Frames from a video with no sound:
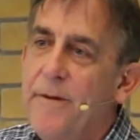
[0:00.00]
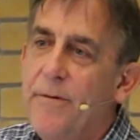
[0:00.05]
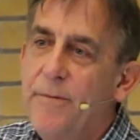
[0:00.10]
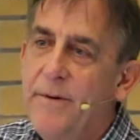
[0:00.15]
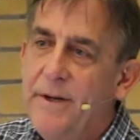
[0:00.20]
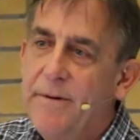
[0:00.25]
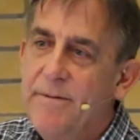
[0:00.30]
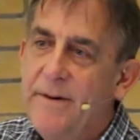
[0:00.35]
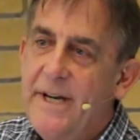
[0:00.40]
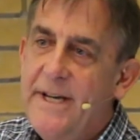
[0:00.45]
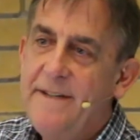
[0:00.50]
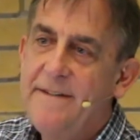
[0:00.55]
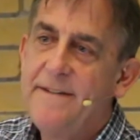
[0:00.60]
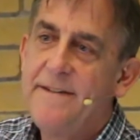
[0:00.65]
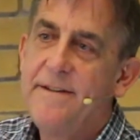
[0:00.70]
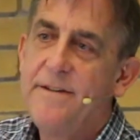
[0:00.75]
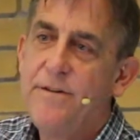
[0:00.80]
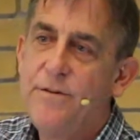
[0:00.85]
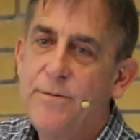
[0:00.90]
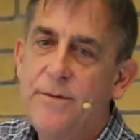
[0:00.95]
We
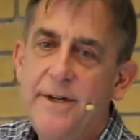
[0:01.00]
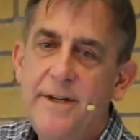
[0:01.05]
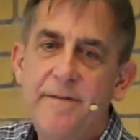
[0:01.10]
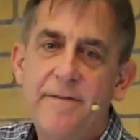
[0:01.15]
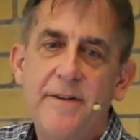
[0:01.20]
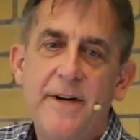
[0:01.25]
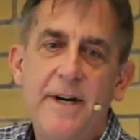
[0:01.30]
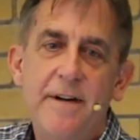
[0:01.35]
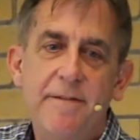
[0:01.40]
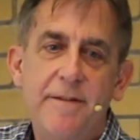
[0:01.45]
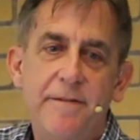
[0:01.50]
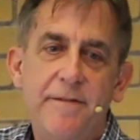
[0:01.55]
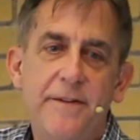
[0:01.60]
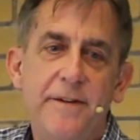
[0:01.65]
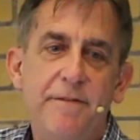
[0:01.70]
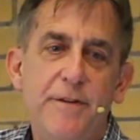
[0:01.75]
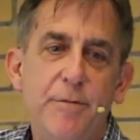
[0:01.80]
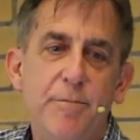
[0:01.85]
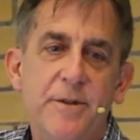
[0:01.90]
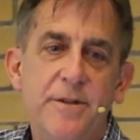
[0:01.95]
waste 25 to
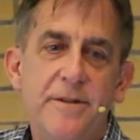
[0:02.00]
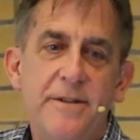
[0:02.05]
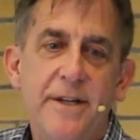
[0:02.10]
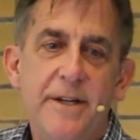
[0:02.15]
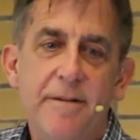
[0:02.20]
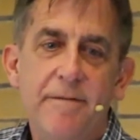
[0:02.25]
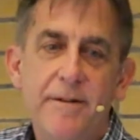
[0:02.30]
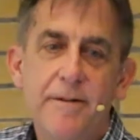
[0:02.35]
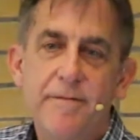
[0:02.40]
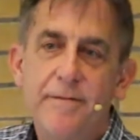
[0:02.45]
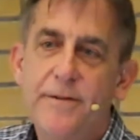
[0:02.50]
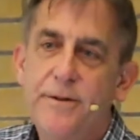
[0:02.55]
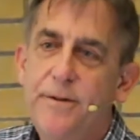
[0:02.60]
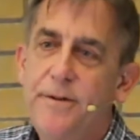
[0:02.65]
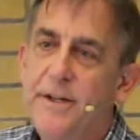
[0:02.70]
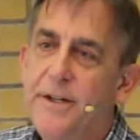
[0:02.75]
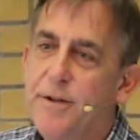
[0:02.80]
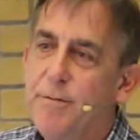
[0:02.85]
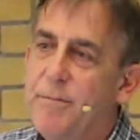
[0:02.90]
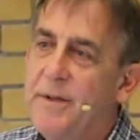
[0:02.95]
50% of the
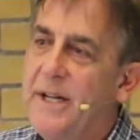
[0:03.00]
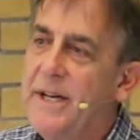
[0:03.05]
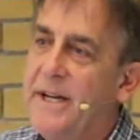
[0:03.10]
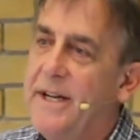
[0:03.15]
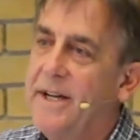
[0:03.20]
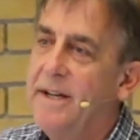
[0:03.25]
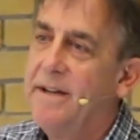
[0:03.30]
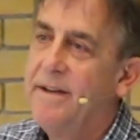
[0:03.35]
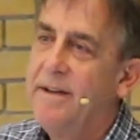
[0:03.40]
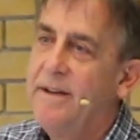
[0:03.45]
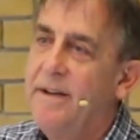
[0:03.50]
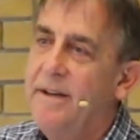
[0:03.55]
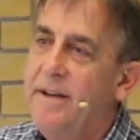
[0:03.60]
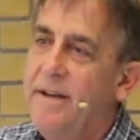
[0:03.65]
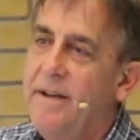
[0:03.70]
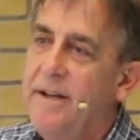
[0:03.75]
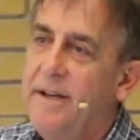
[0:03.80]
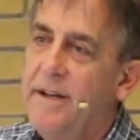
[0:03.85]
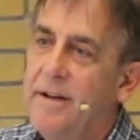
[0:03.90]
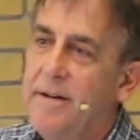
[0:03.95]
food on the planet
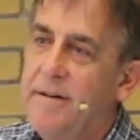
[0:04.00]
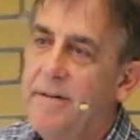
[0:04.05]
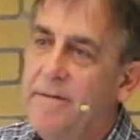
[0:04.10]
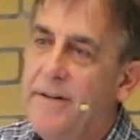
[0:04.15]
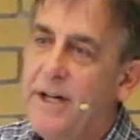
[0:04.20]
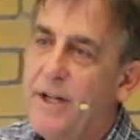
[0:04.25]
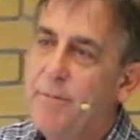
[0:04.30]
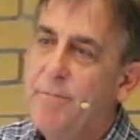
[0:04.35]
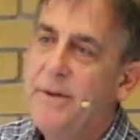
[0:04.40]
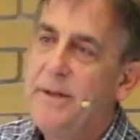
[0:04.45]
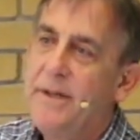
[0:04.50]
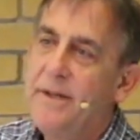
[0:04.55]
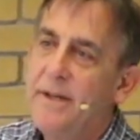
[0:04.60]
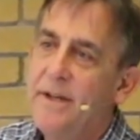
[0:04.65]
in a developing